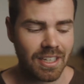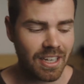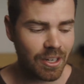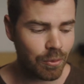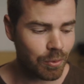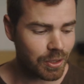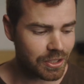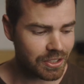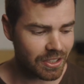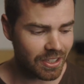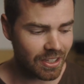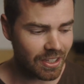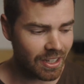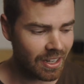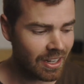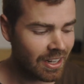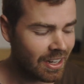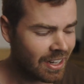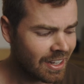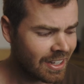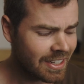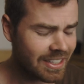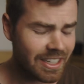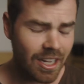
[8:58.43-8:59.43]
I wish I'd
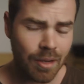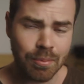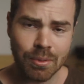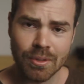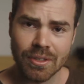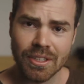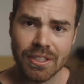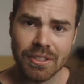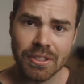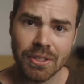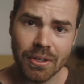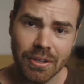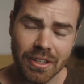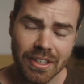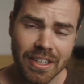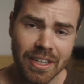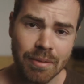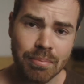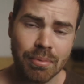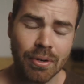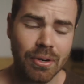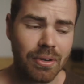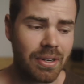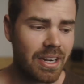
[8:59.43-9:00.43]
dabbled in Unity
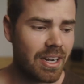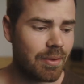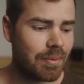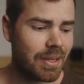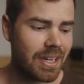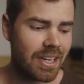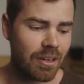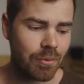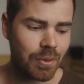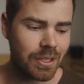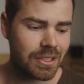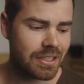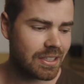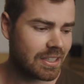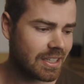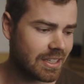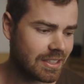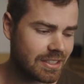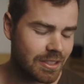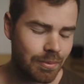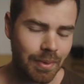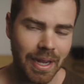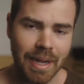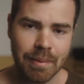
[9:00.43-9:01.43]
programming. I wish I'd done
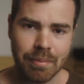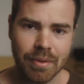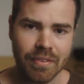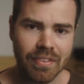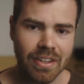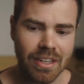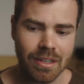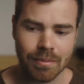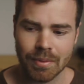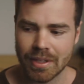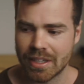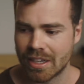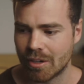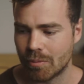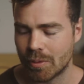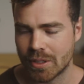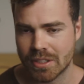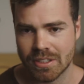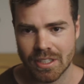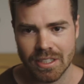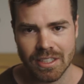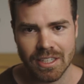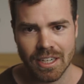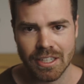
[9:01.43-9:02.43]
some app development. I
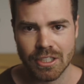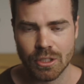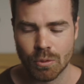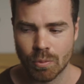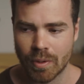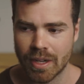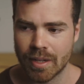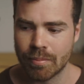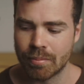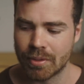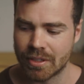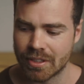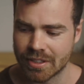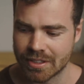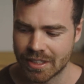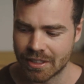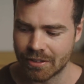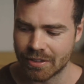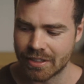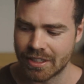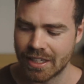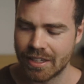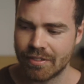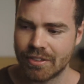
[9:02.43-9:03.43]
wish I'd touched web because I
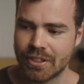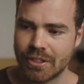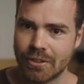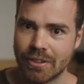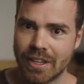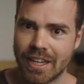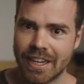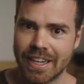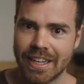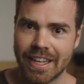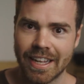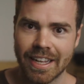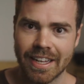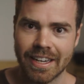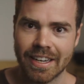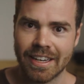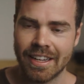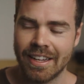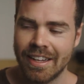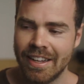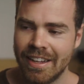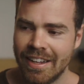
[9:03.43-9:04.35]
would never do that again.